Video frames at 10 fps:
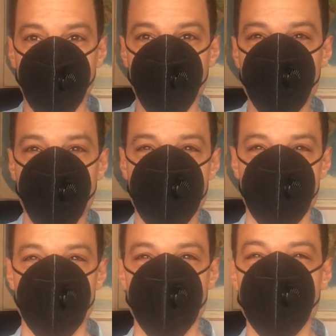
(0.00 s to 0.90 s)
I'm
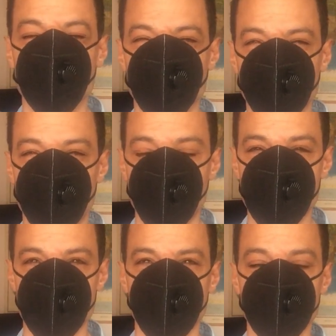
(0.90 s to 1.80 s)
Pastor Peter from
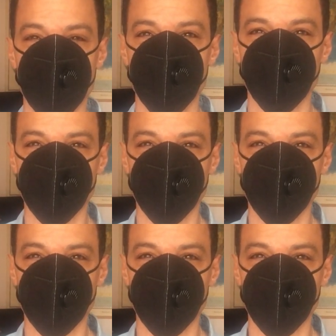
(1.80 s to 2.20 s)
Sweden.